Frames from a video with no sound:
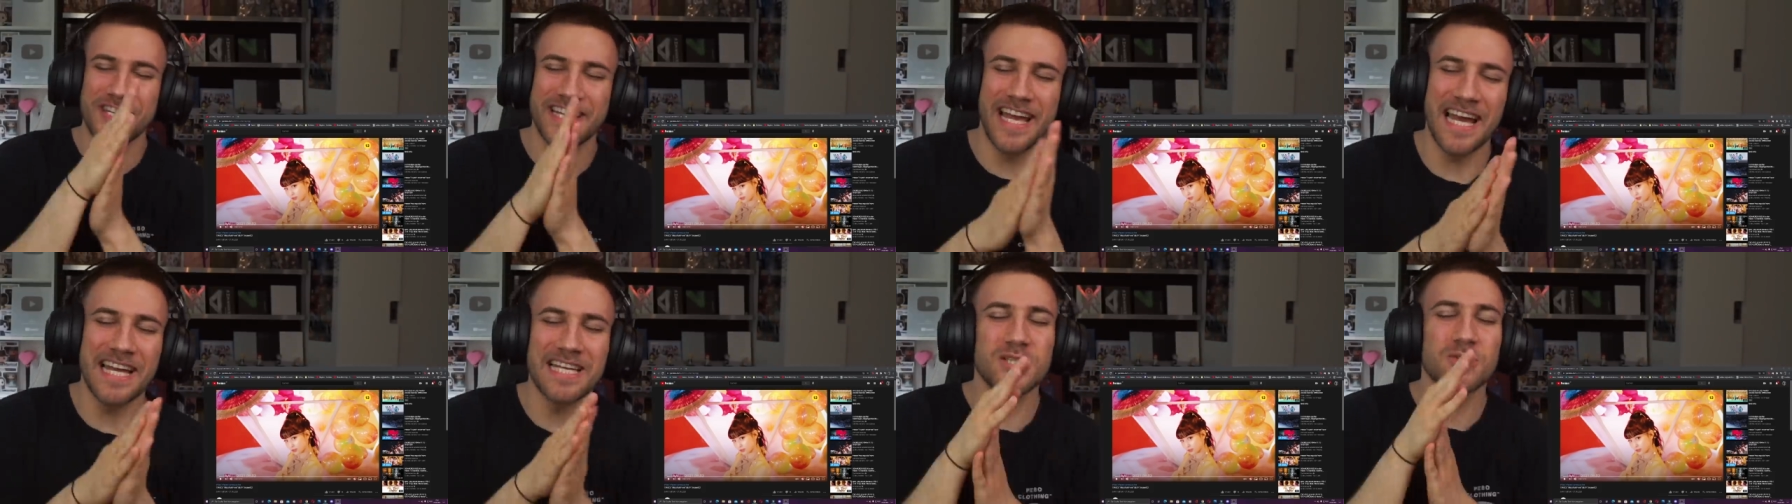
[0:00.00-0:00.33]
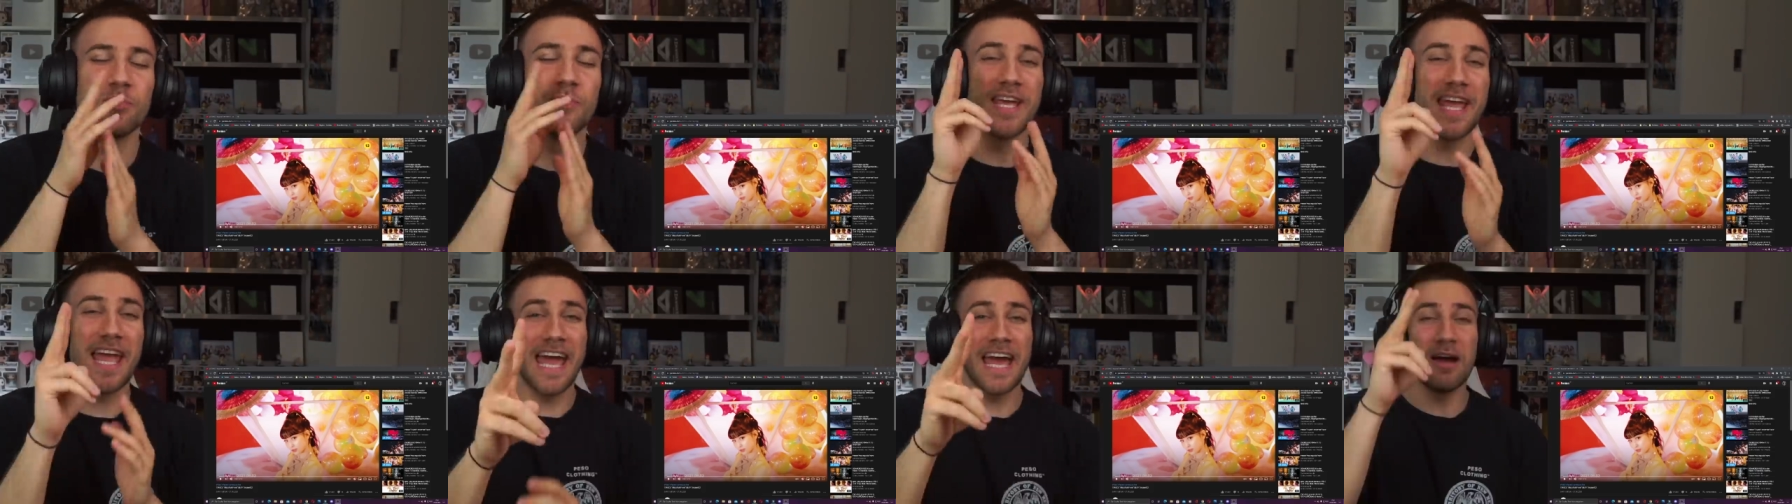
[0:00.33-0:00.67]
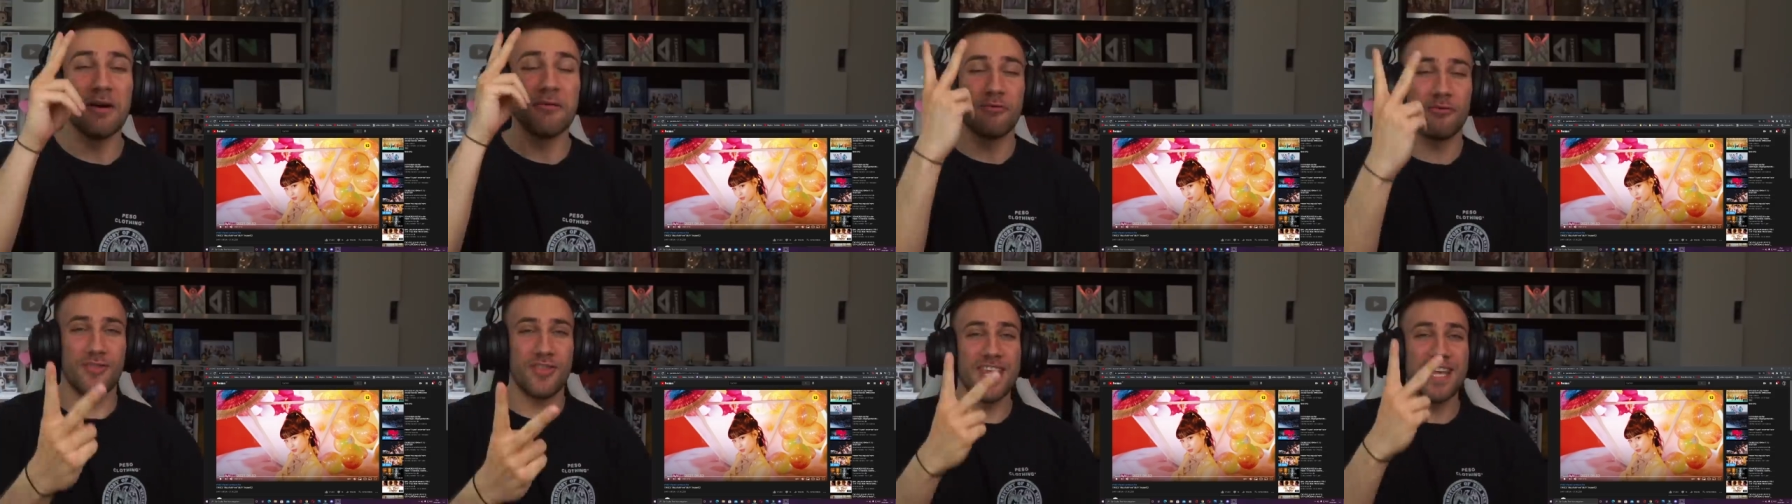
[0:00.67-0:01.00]
Guys, we
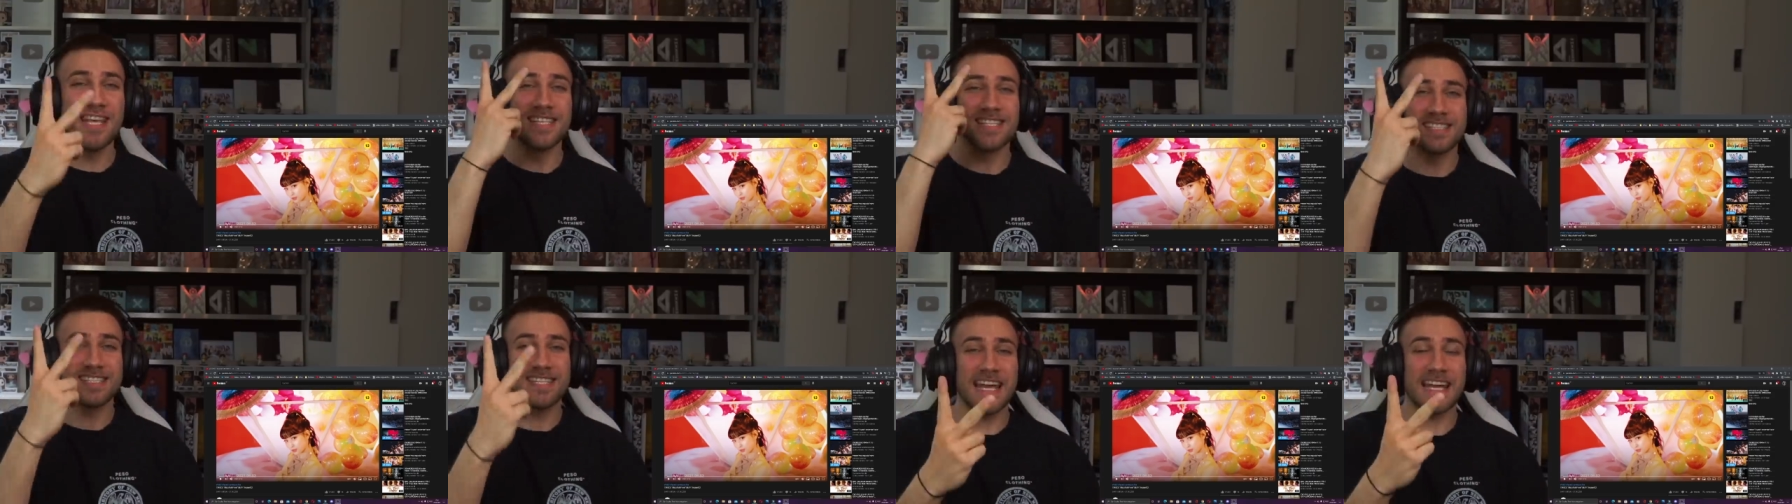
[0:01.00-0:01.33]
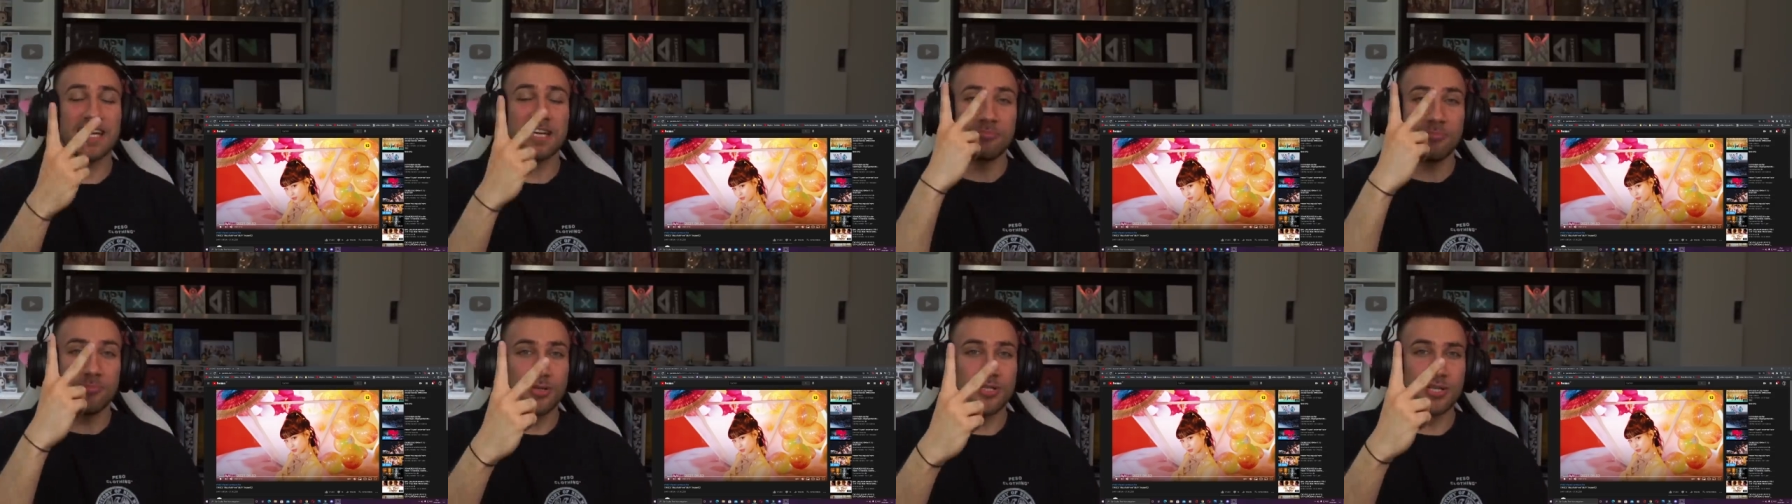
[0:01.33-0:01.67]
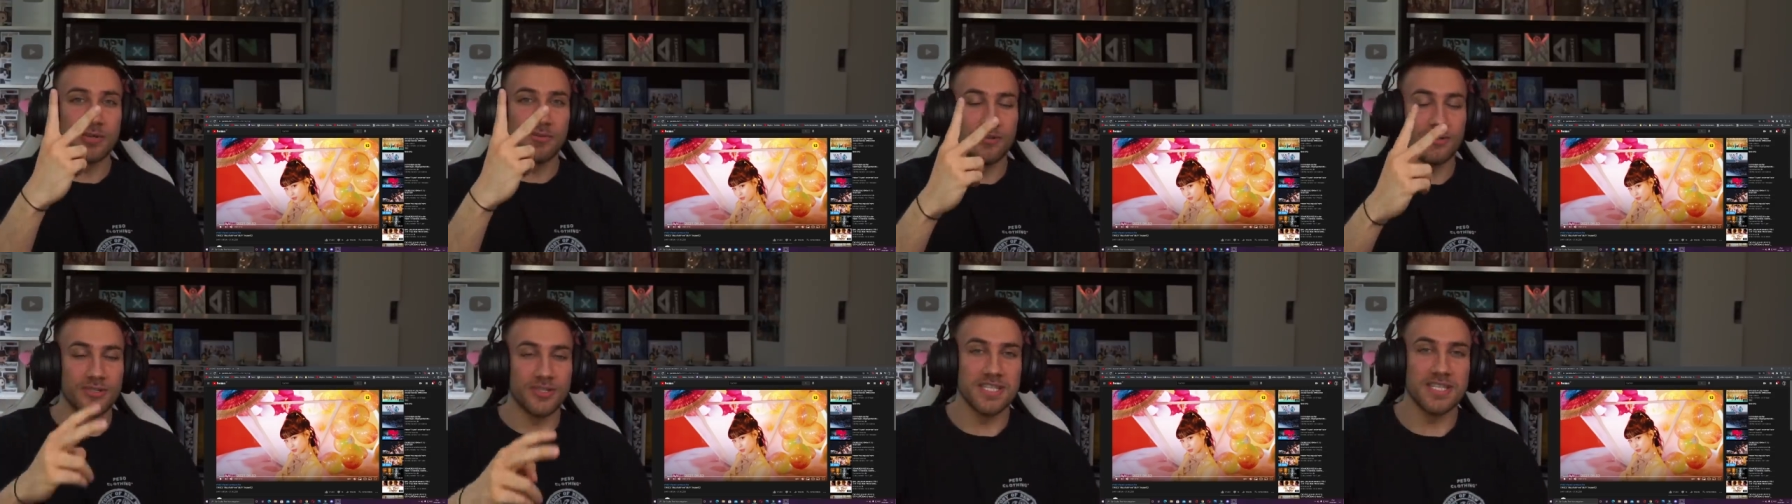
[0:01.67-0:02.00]
have the second music
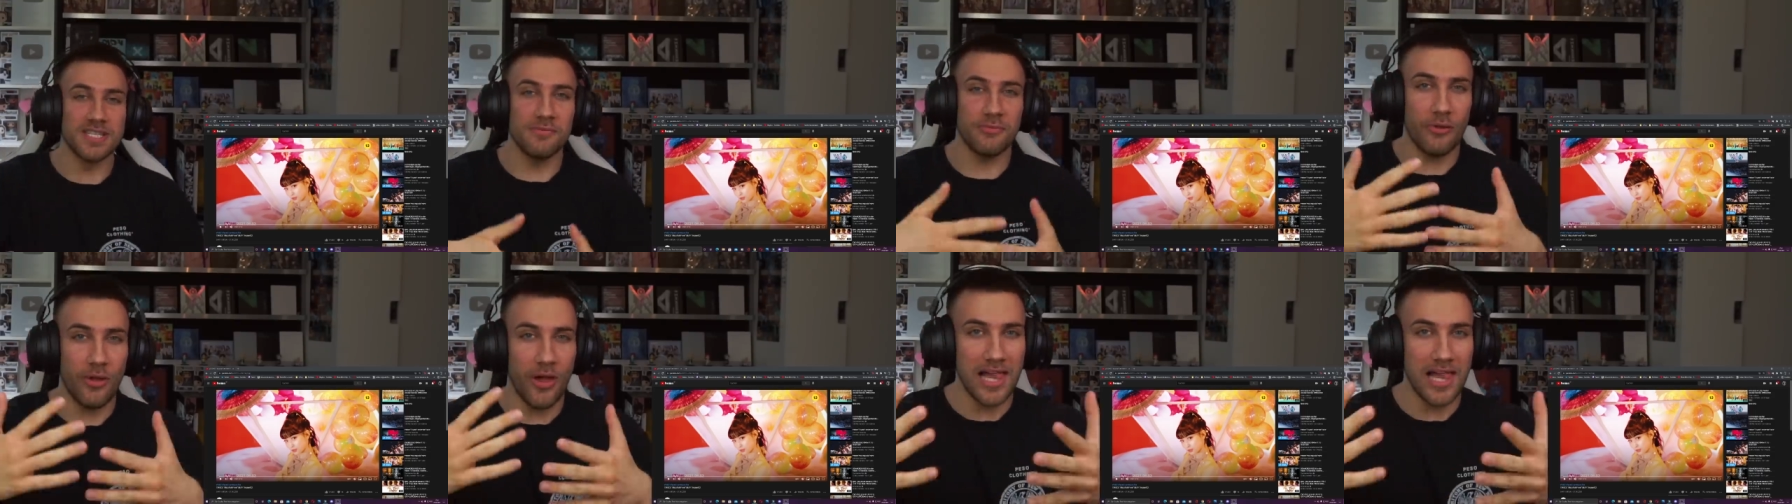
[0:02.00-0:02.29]
video teaser for